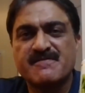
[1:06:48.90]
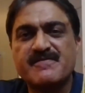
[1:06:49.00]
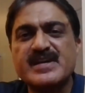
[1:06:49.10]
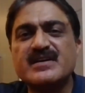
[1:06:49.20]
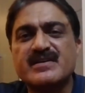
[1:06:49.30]

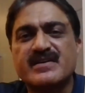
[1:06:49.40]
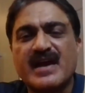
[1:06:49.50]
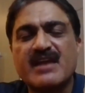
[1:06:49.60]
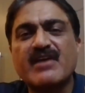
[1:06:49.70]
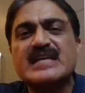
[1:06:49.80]
vigor,
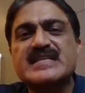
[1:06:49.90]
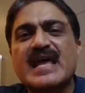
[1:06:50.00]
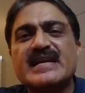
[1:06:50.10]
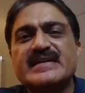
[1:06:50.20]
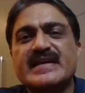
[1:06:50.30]
and
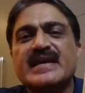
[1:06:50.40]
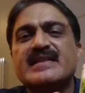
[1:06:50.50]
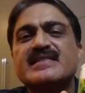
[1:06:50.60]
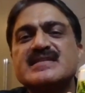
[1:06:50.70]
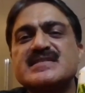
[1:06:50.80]
vitality.
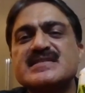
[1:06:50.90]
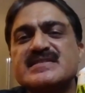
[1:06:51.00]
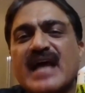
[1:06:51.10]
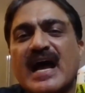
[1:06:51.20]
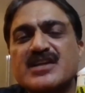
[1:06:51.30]
This
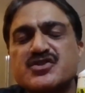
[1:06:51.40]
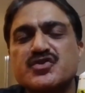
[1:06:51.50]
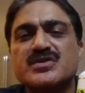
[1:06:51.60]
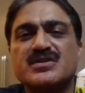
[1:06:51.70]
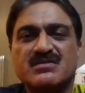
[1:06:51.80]
is
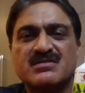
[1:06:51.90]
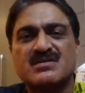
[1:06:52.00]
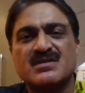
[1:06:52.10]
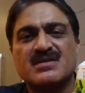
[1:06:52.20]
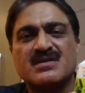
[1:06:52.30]
natural.
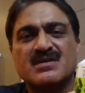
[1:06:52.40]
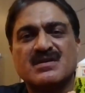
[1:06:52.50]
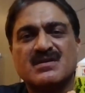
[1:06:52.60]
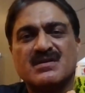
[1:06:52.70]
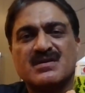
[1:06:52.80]

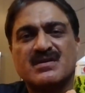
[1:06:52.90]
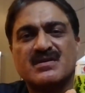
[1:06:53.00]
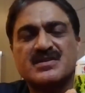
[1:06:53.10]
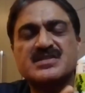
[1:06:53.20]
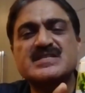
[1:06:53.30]

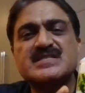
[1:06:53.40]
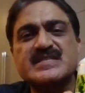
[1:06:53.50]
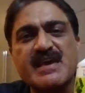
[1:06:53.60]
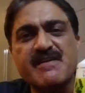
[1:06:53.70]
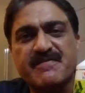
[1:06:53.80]
This is
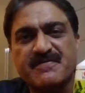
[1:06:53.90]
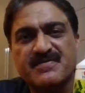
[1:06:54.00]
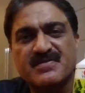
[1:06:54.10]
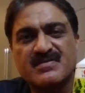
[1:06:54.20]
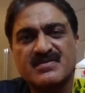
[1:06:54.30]

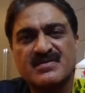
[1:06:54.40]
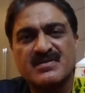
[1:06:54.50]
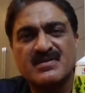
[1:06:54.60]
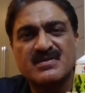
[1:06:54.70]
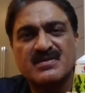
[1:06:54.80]
safe.
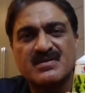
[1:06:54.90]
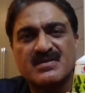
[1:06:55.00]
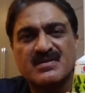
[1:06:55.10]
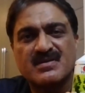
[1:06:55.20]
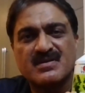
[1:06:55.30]

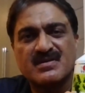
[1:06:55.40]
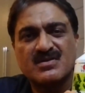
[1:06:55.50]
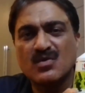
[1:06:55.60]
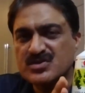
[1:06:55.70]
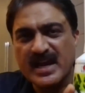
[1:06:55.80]

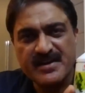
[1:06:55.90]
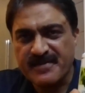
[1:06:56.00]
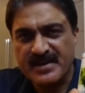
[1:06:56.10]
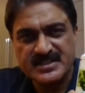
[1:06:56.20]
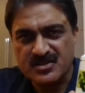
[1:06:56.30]
No side
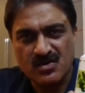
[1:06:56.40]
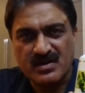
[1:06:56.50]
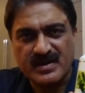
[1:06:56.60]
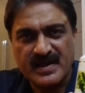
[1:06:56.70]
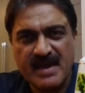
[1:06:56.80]
effects at
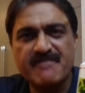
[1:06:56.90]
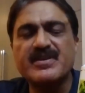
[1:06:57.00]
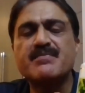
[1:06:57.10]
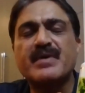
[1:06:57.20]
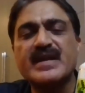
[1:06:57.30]
all.
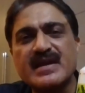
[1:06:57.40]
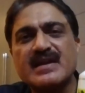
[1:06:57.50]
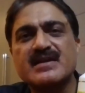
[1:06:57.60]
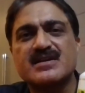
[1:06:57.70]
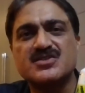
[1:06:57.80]
Everybody
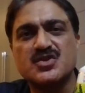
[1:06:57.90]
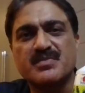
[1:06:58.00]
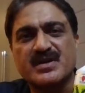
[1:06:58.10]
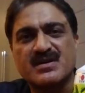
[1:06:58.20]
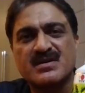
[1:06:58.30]
can
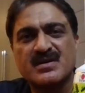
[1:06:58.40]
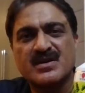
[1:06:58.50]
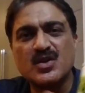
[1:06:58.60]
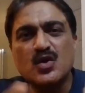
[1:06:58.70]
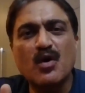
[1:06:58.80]
consume it.
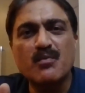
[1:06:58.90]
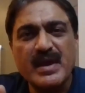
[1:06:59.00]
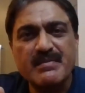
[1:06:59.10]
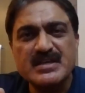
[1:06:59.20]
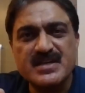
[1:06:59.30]
Newborn
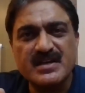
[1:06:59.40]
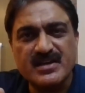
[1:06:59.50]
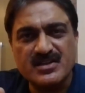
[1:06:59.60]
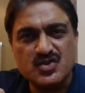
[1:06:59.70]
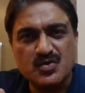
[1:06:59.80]
babies can
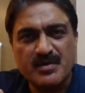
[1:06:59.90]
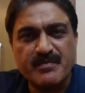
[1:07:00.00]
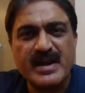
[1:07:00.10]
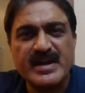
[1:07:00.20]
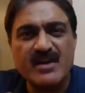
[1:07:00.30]
consume
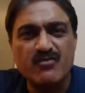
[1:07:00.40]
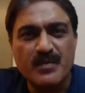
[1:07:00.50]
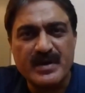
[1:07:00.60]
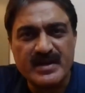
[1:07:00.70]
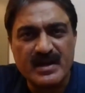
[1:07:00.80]
it. Pregnant
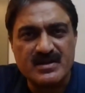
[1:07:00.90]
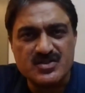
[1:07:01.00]
women can